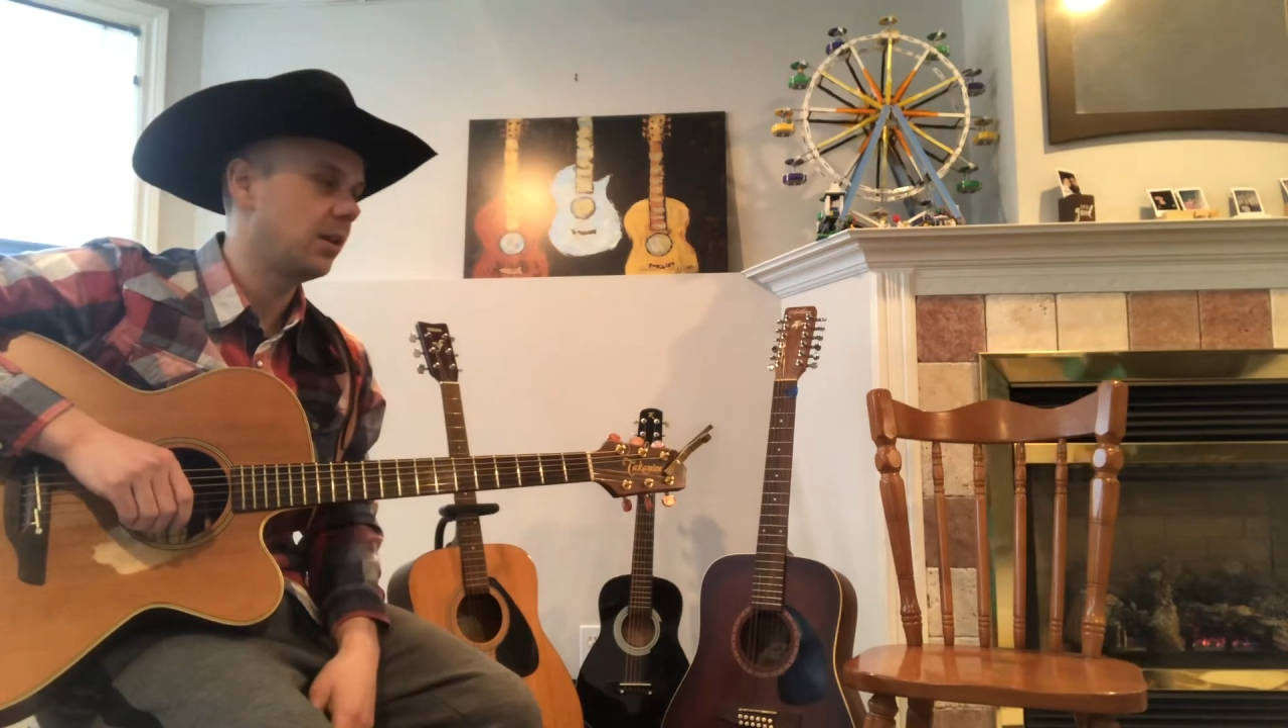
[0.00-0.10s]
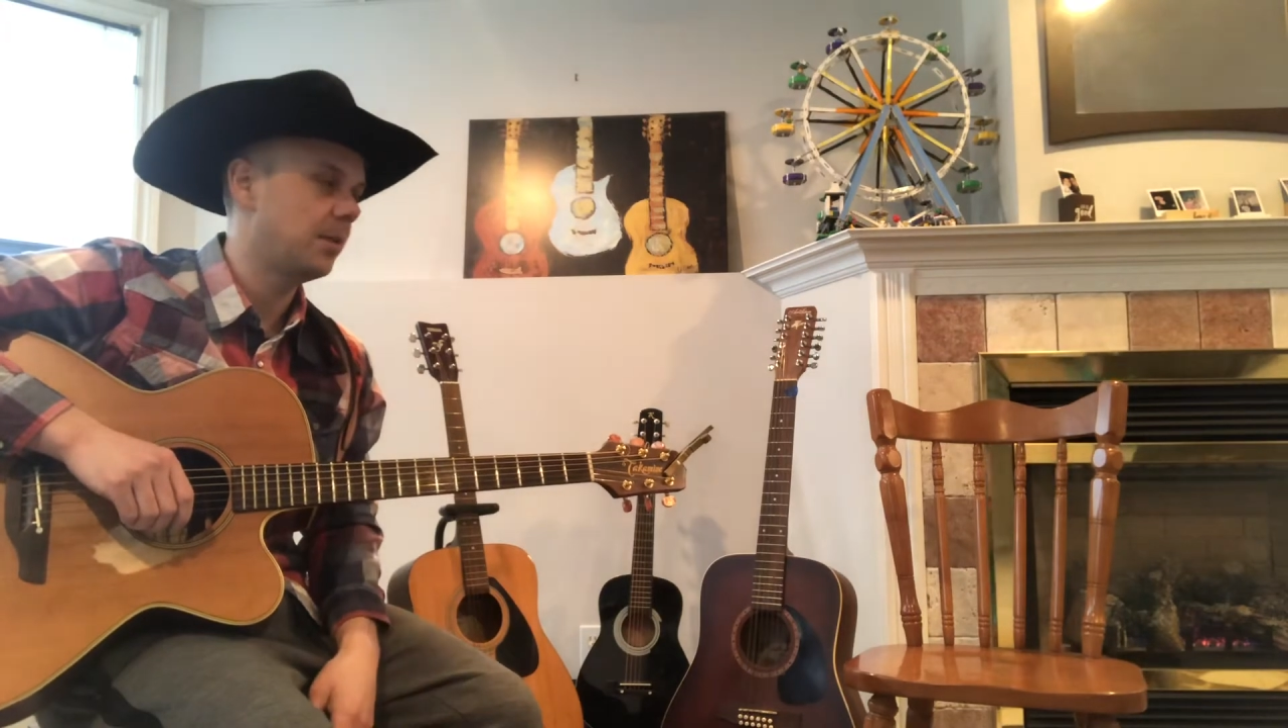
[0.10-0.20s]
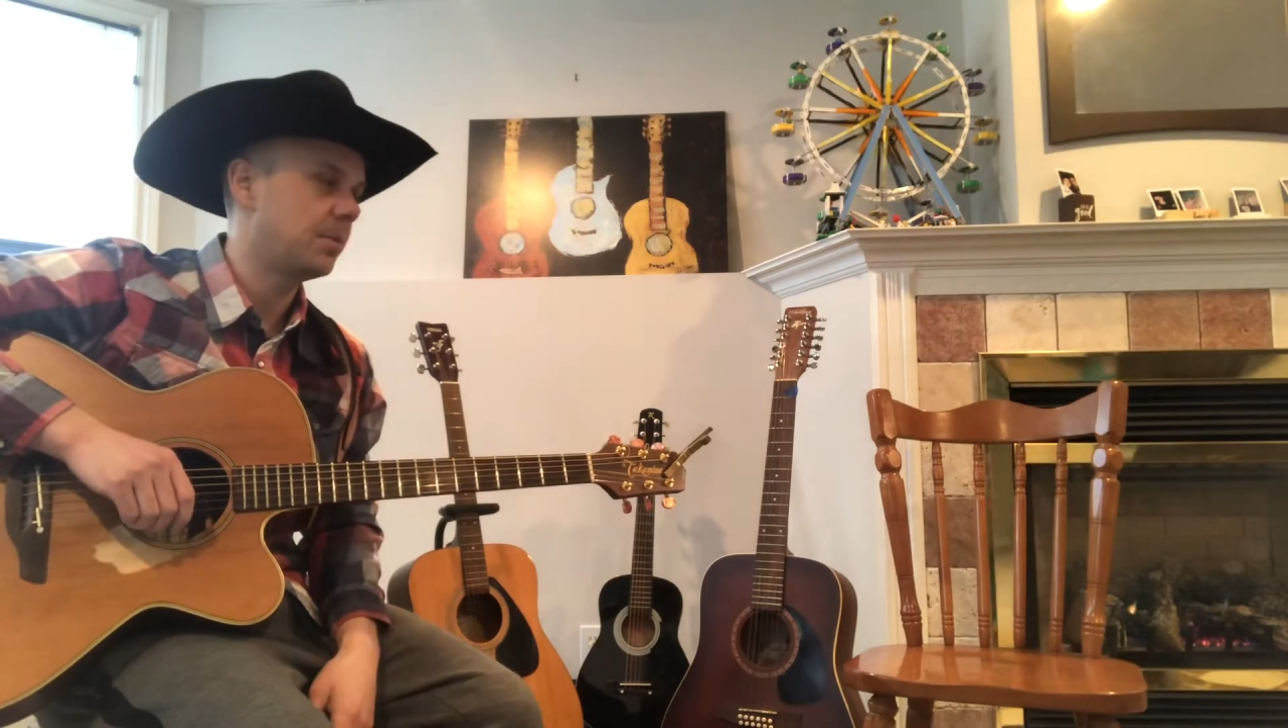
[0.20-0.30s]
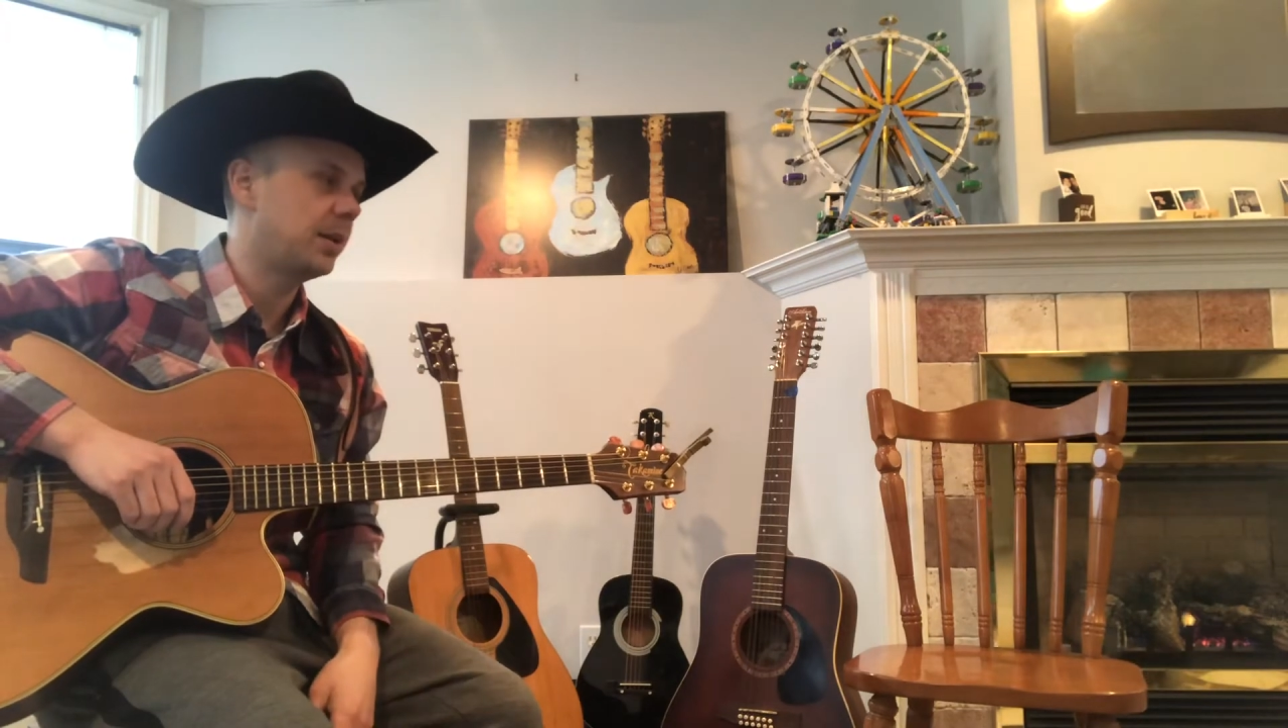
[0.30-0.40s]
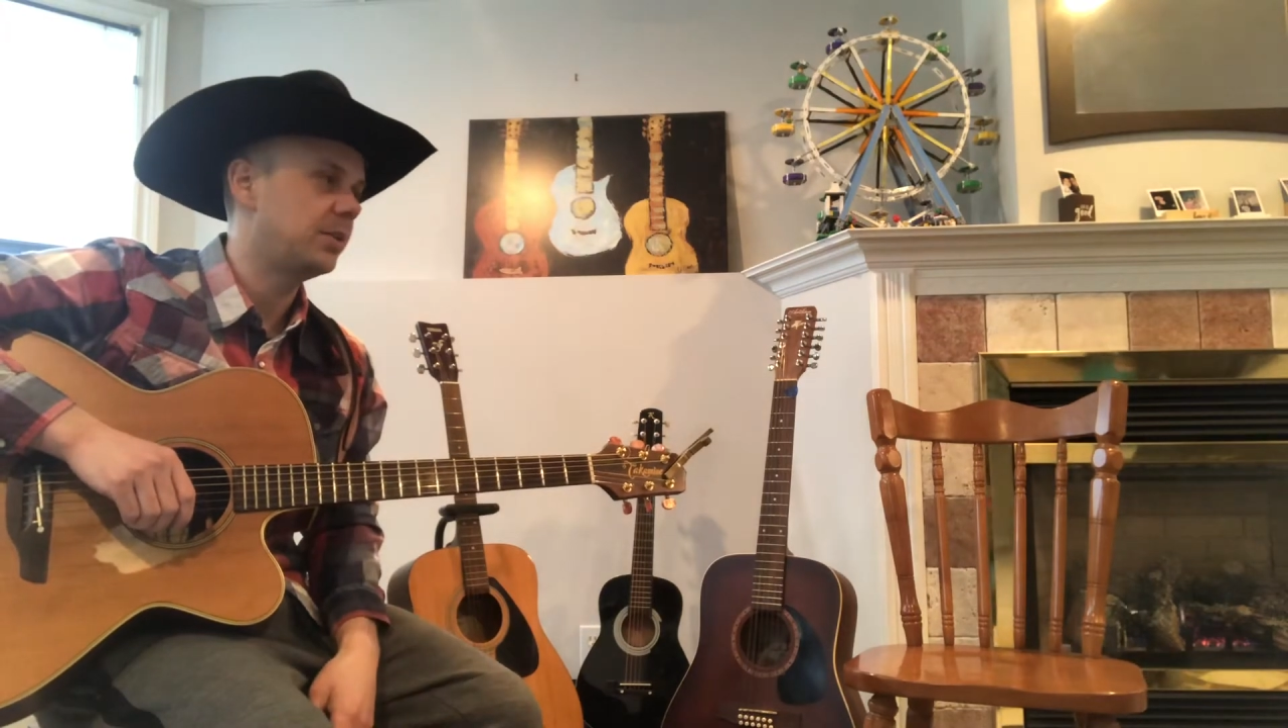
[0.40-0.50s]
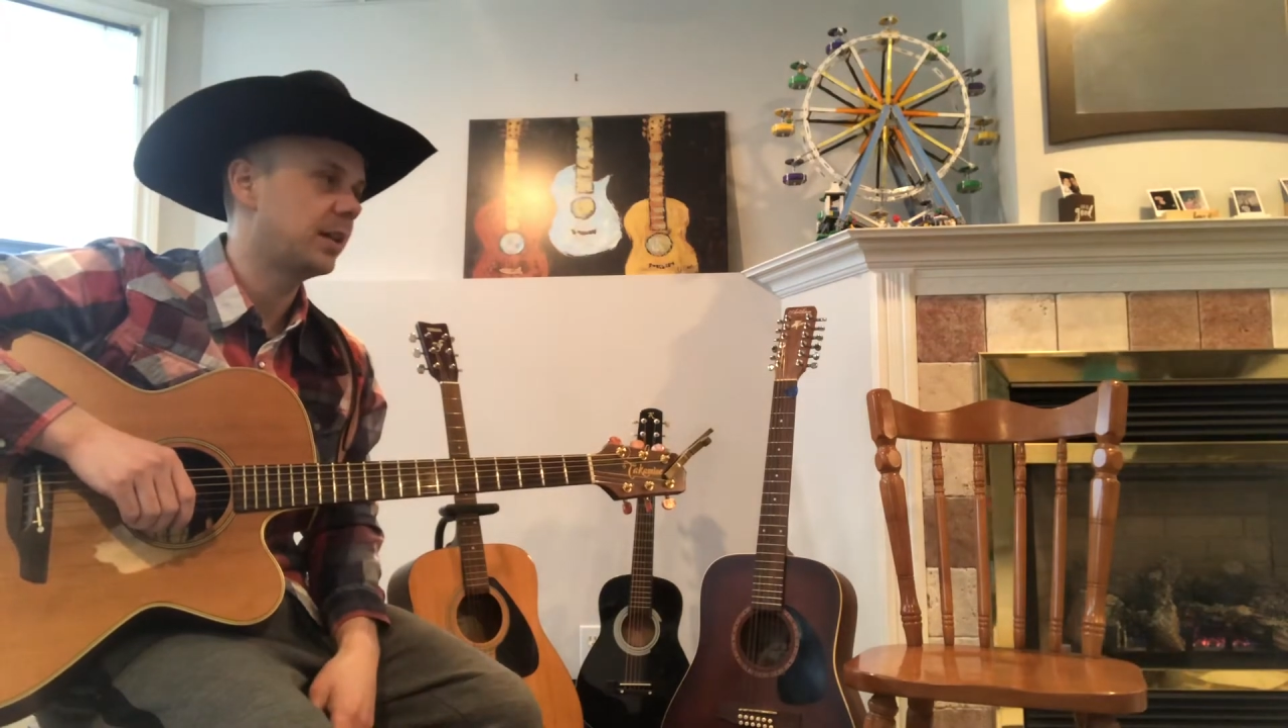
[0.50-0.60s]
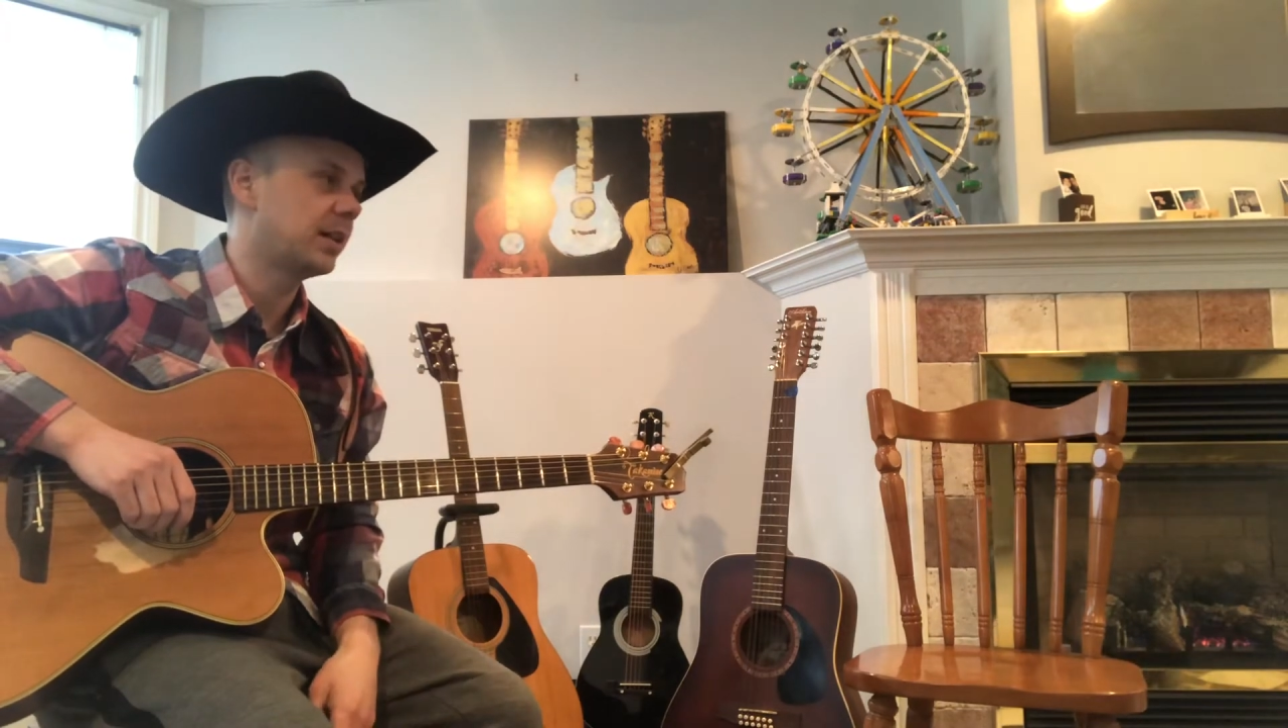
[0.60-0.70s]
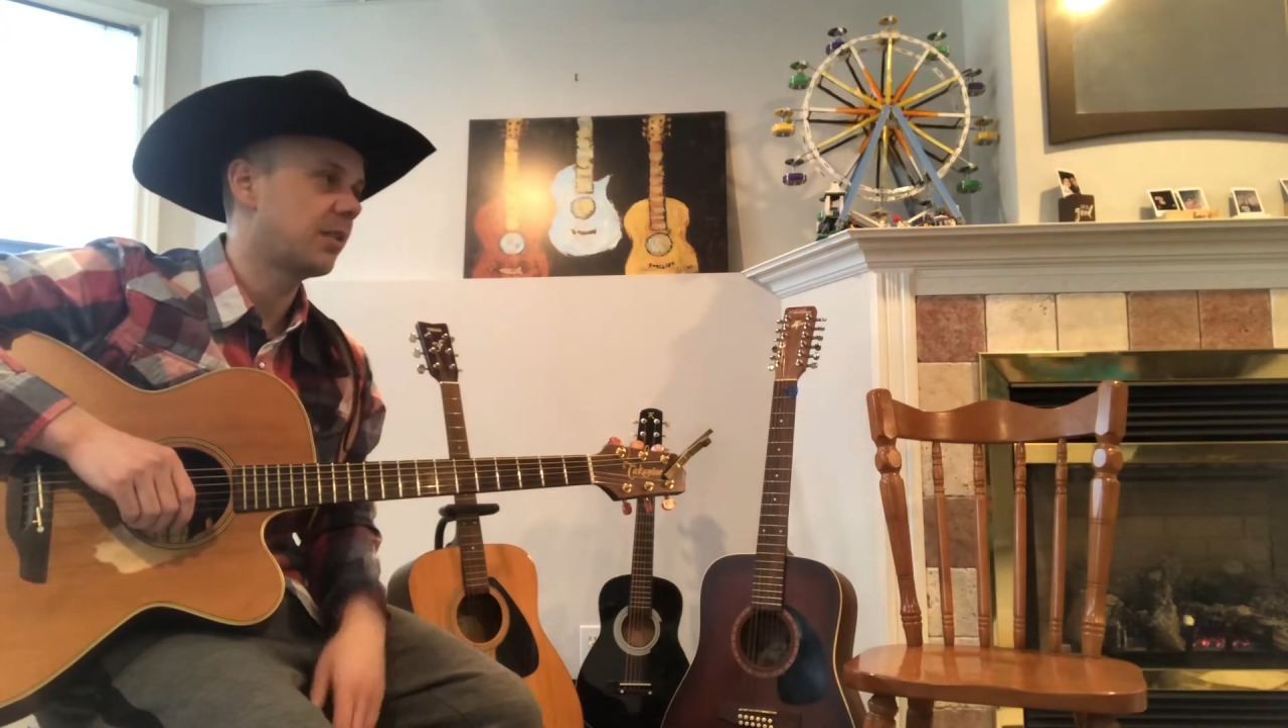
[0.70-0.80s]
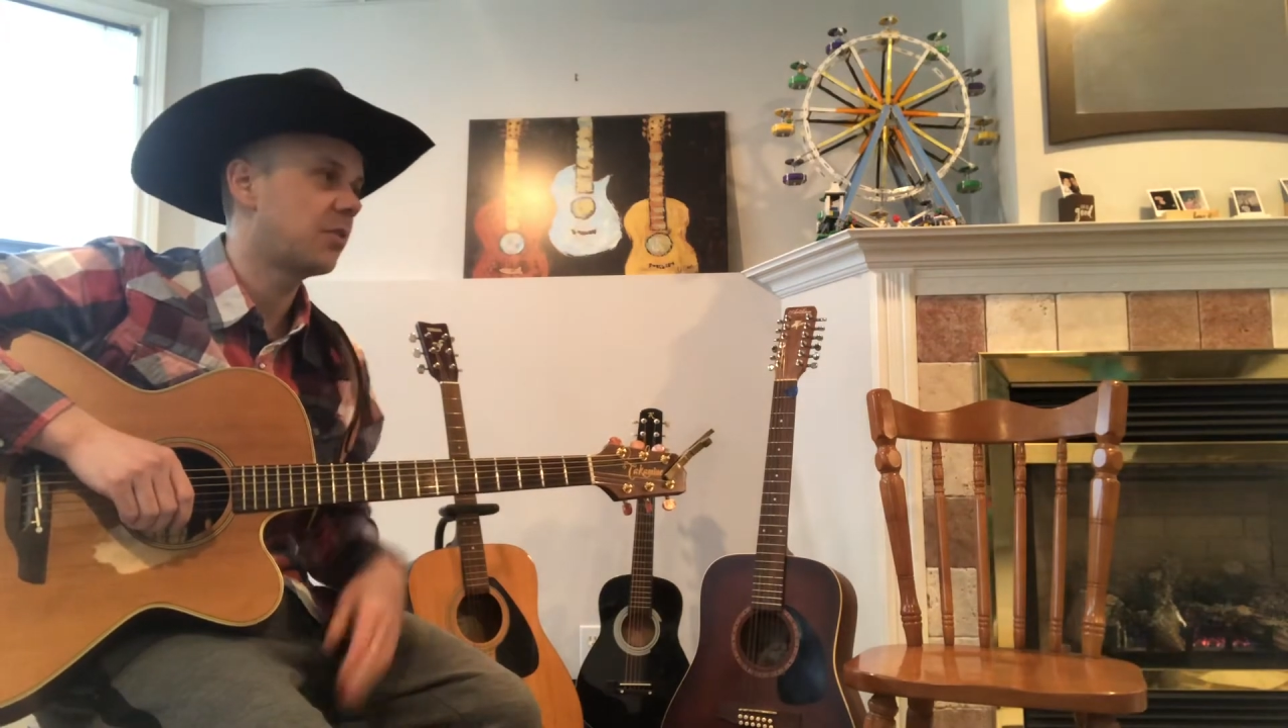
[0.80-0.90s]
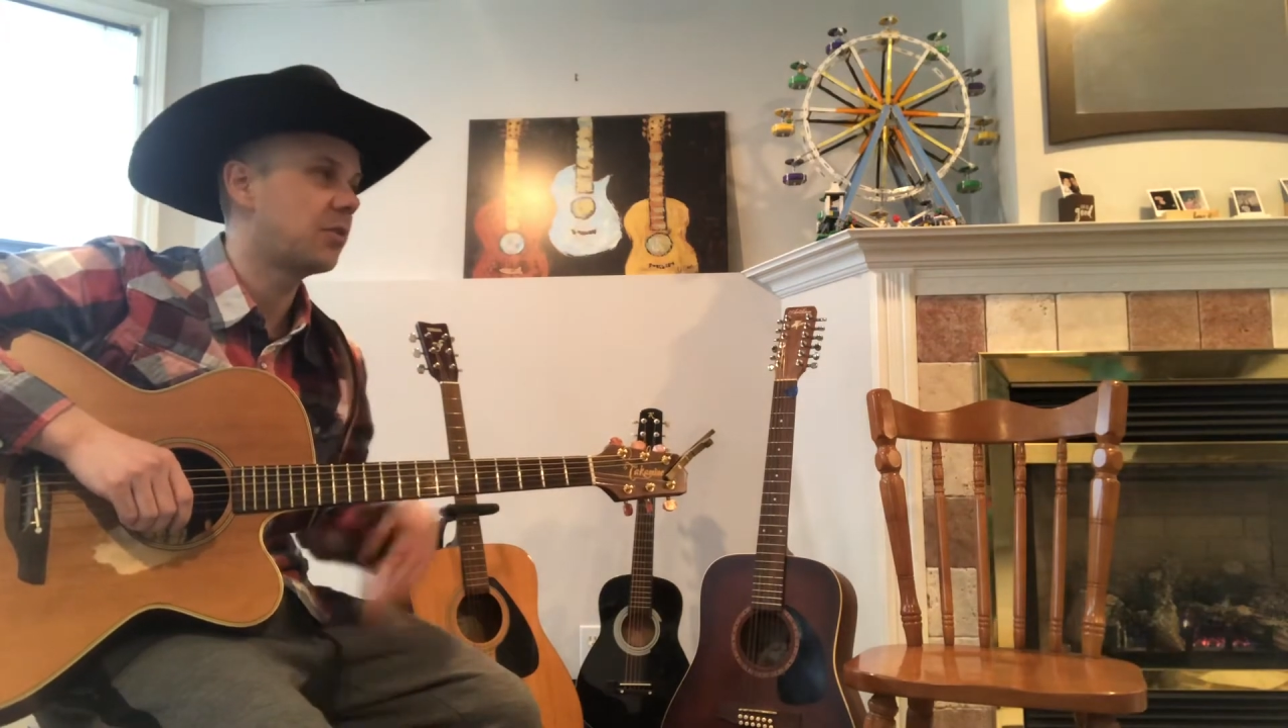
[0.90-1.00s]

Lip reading: up and you get a